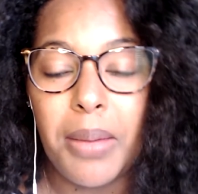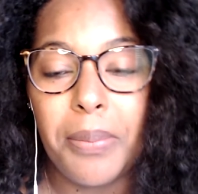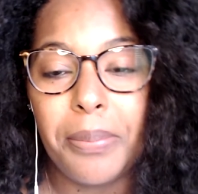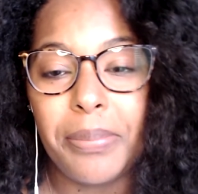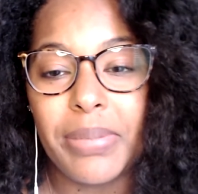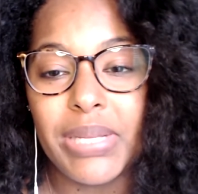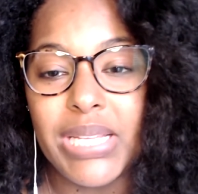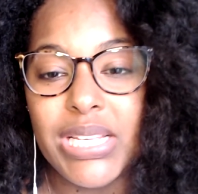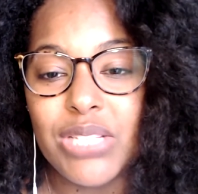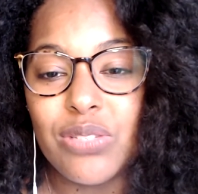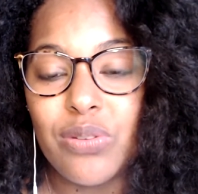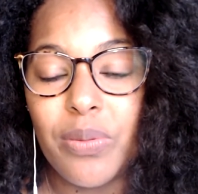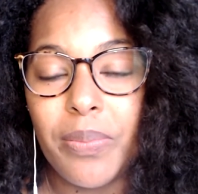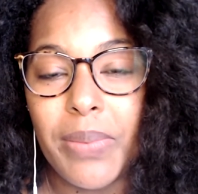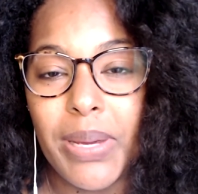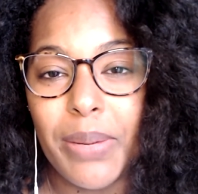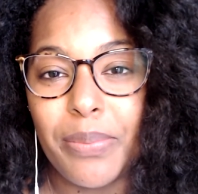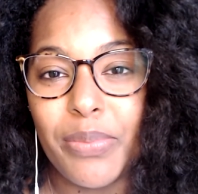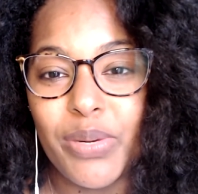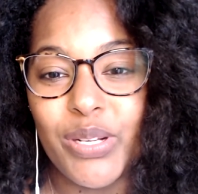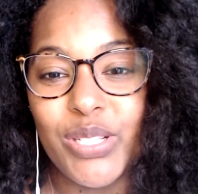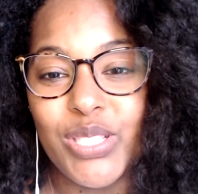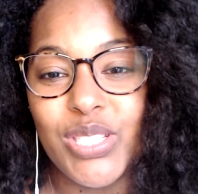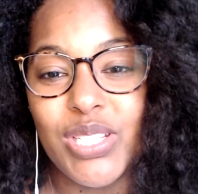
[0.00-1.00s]
Please
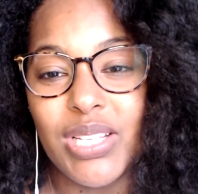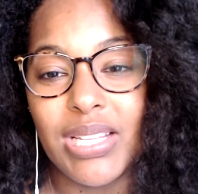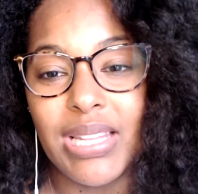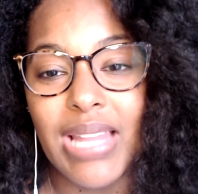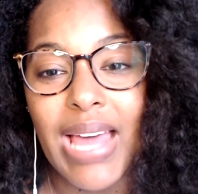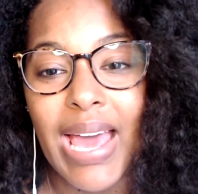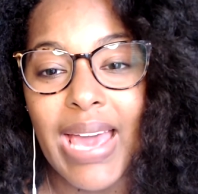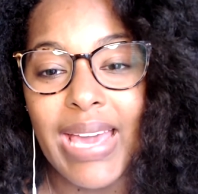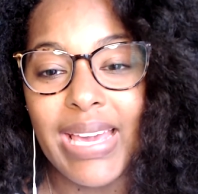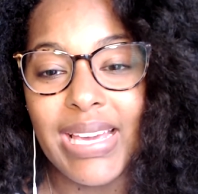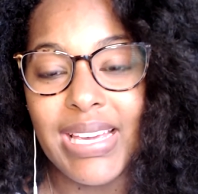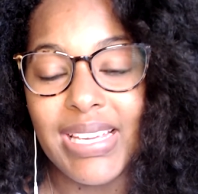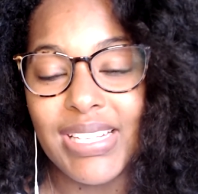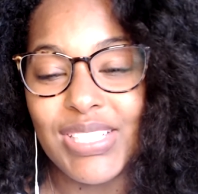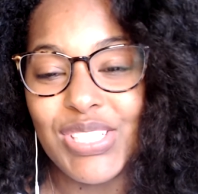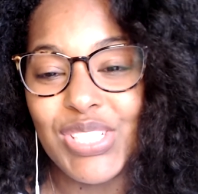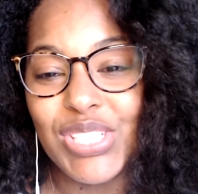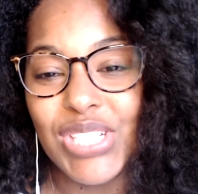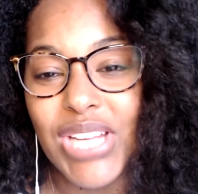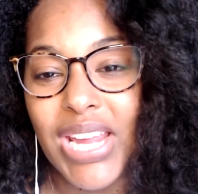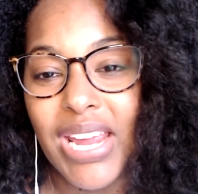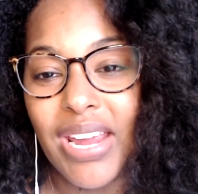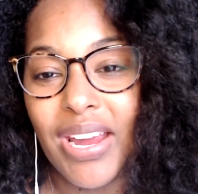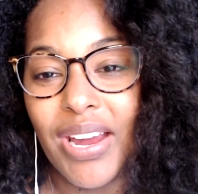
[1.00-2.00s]
remember to like,
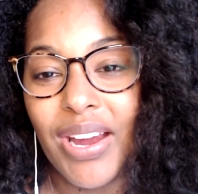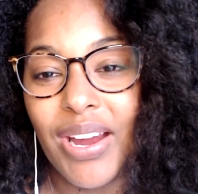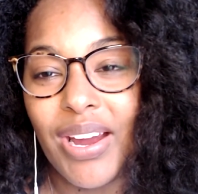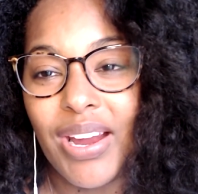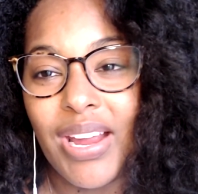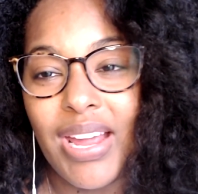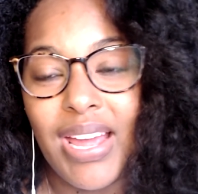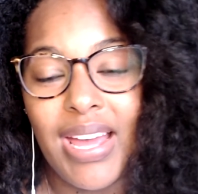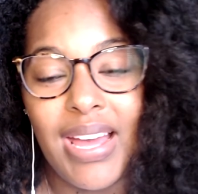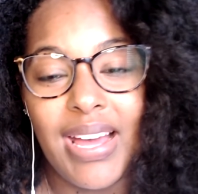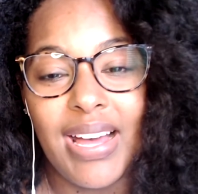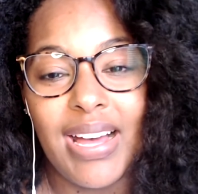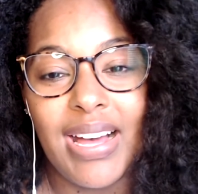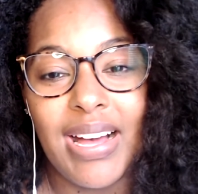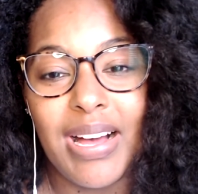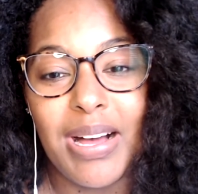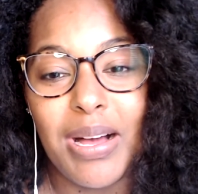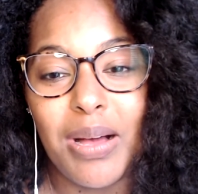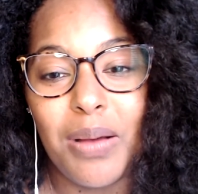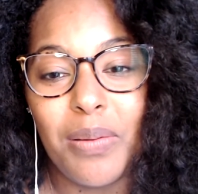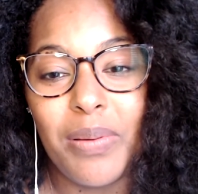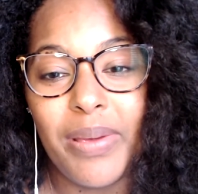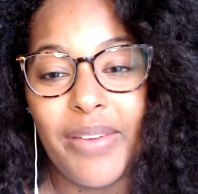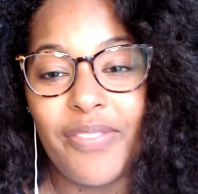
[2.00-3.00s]
share.
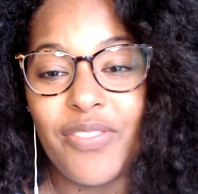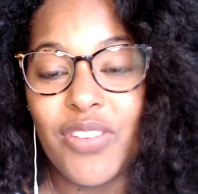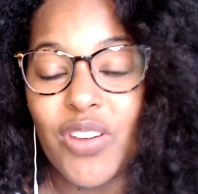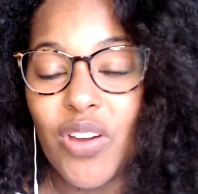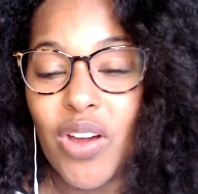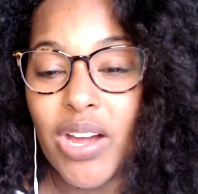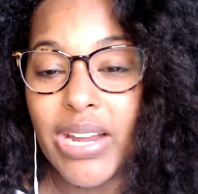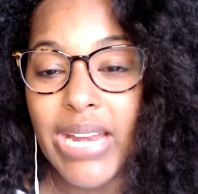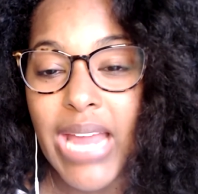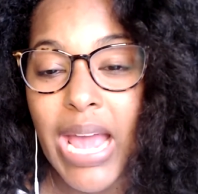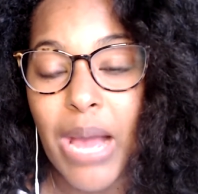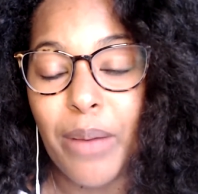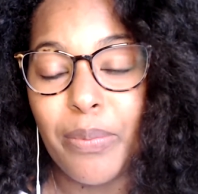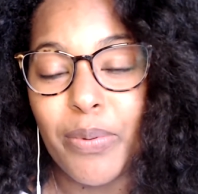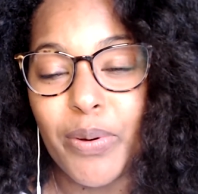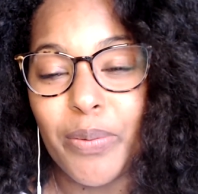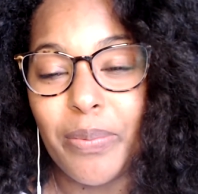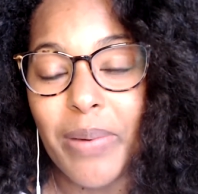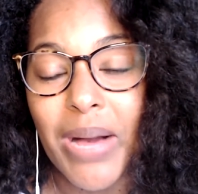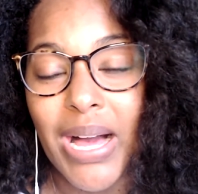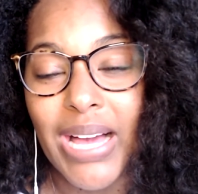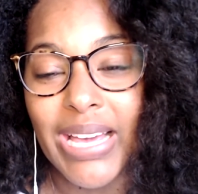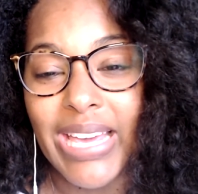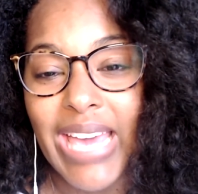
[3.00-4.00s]
If you're on Apple
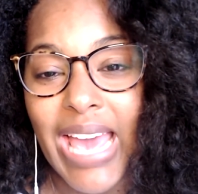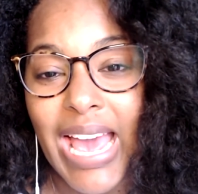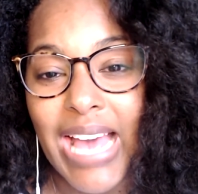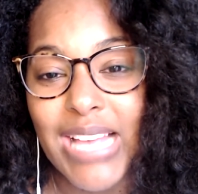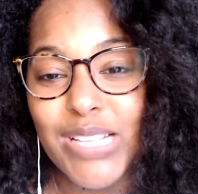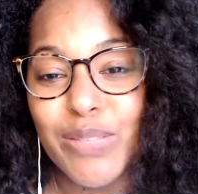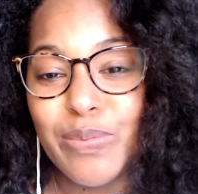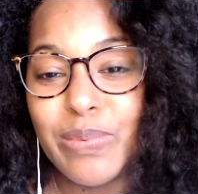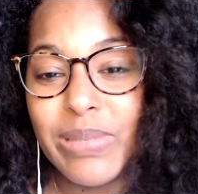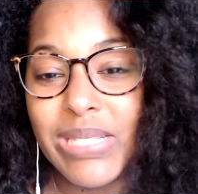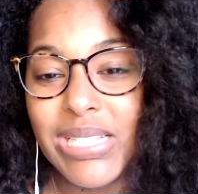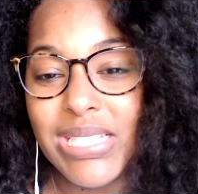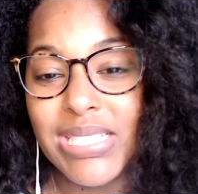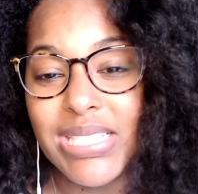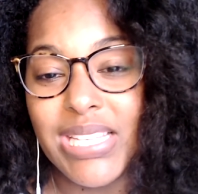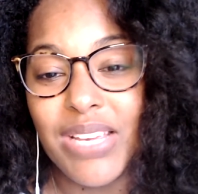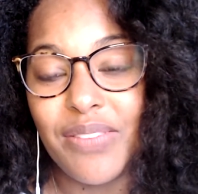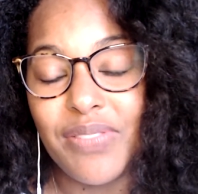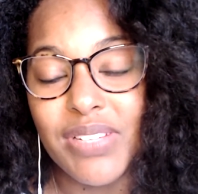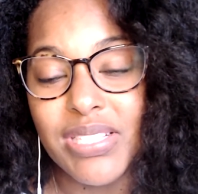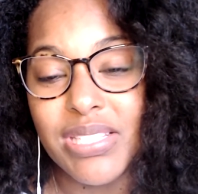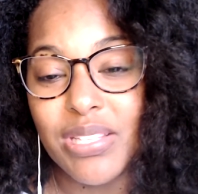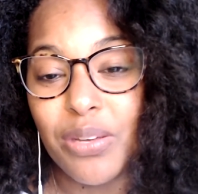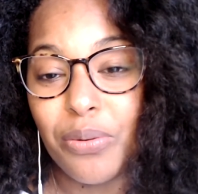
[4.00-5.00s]
Podcasts, please give
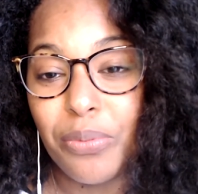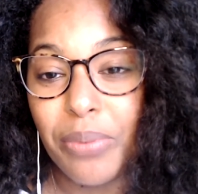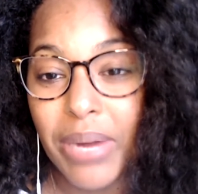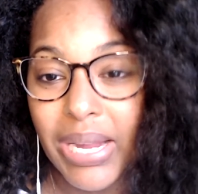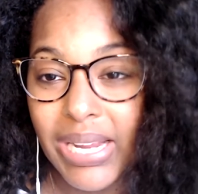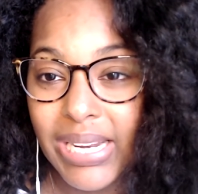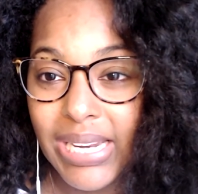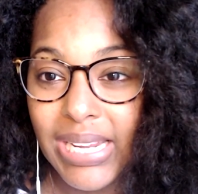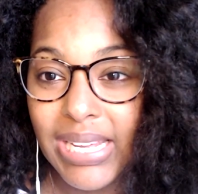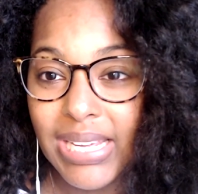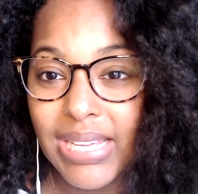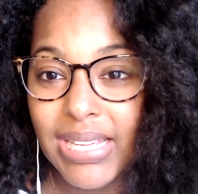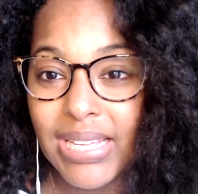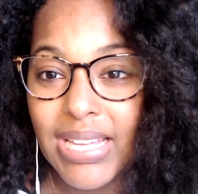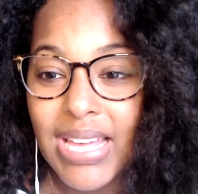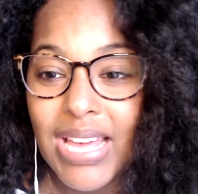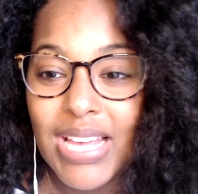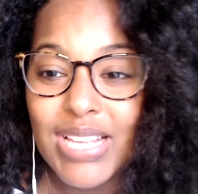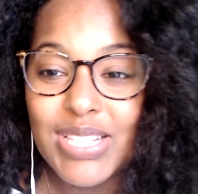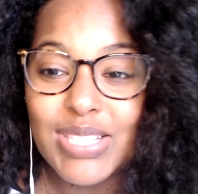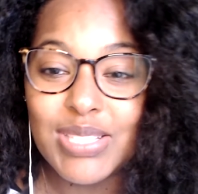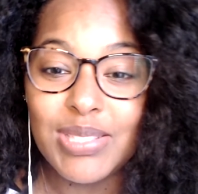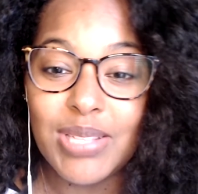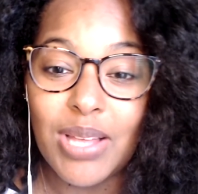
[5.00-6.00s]
us a rating
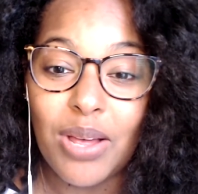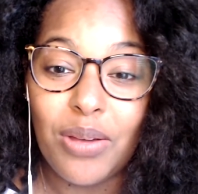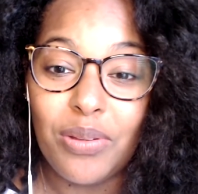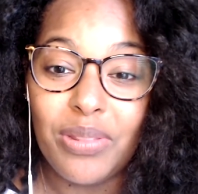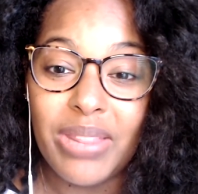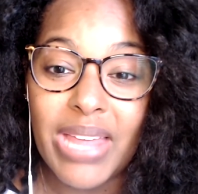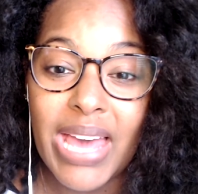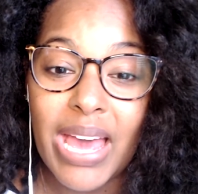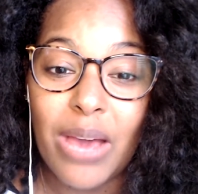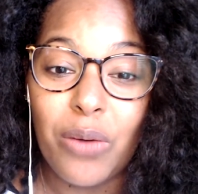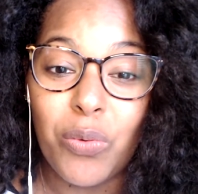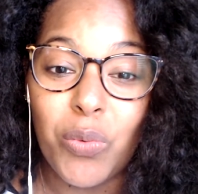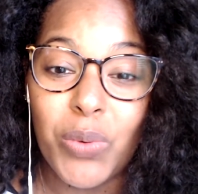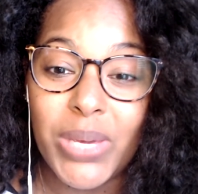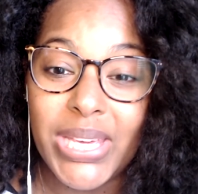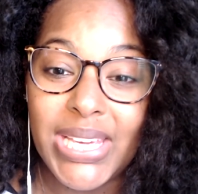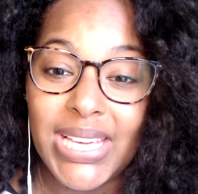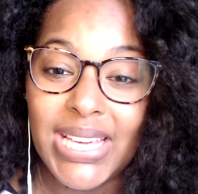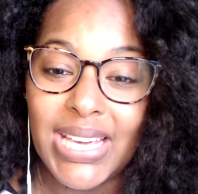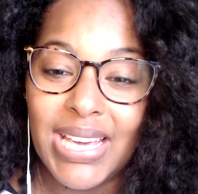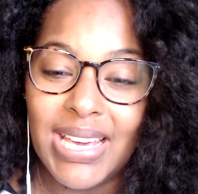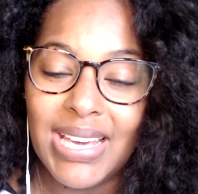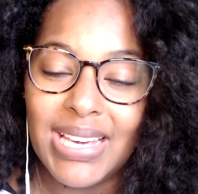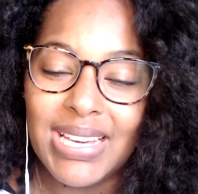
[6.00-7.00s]
so that we
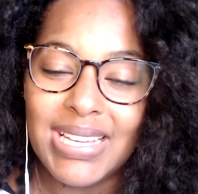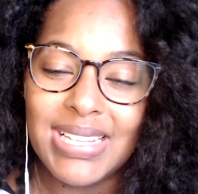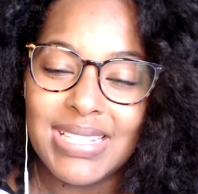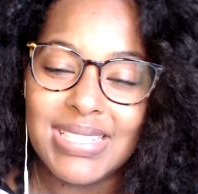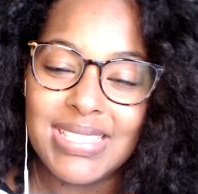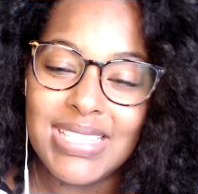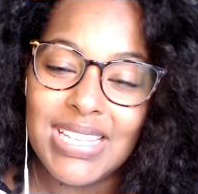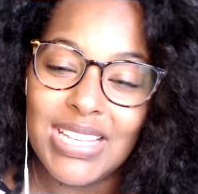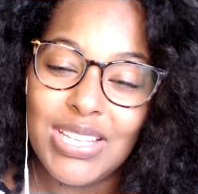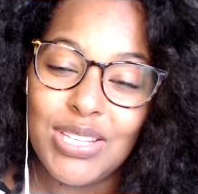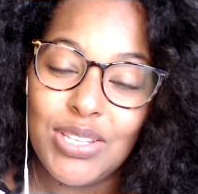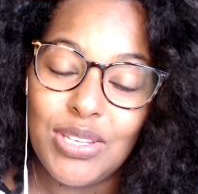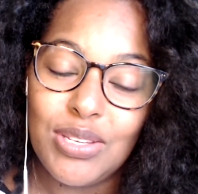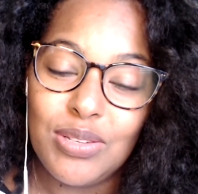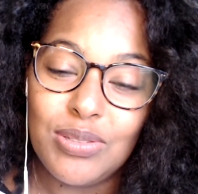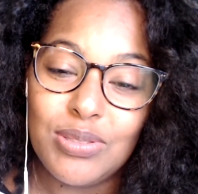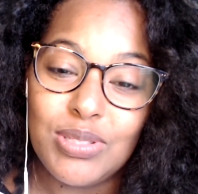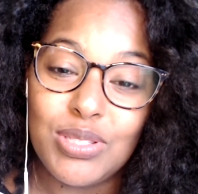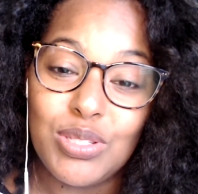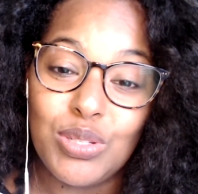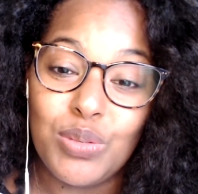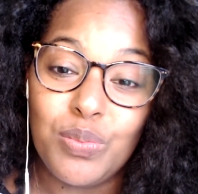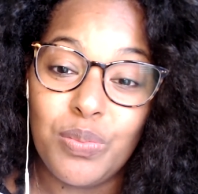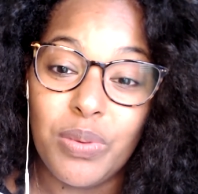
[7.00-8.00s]
can continue
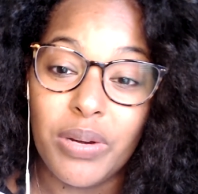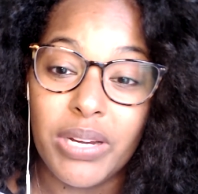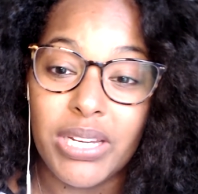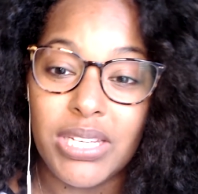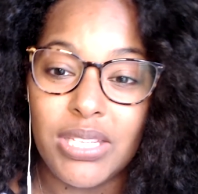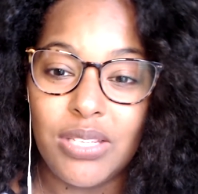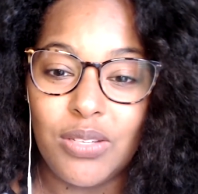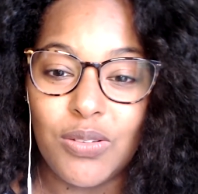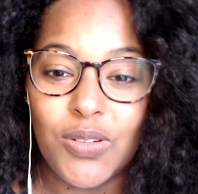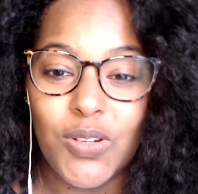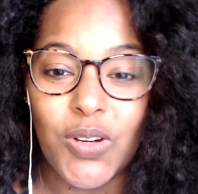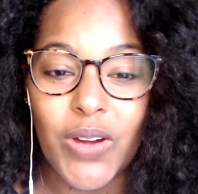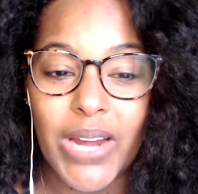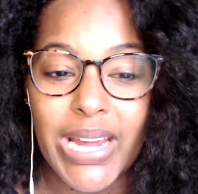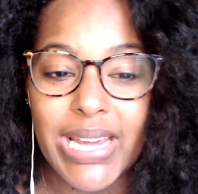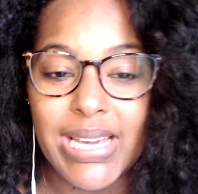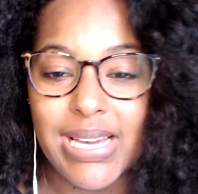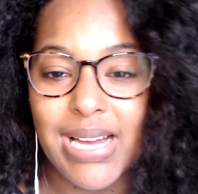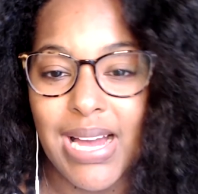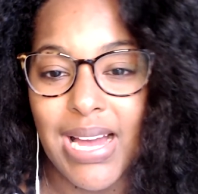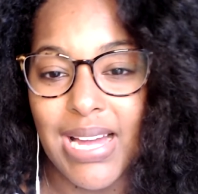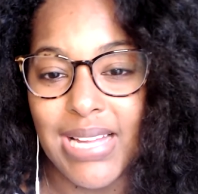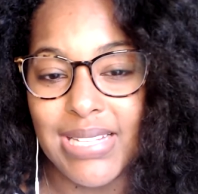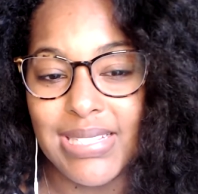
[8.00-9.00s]
to bring you great
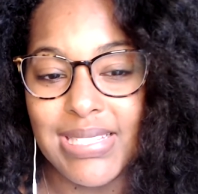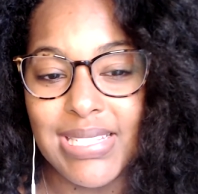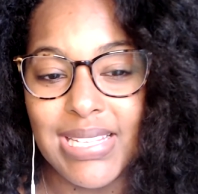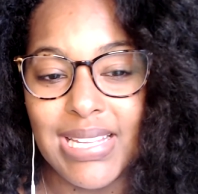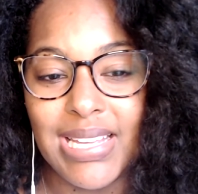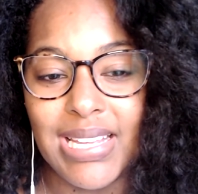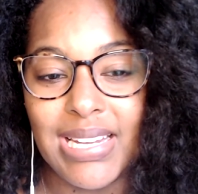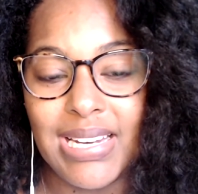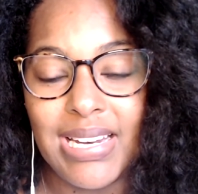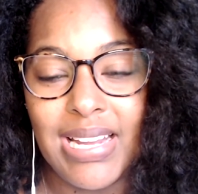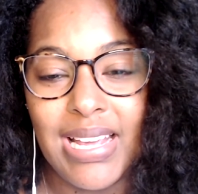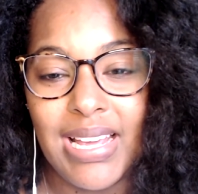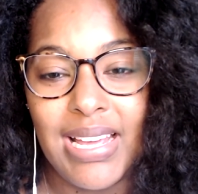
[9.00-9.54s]
content.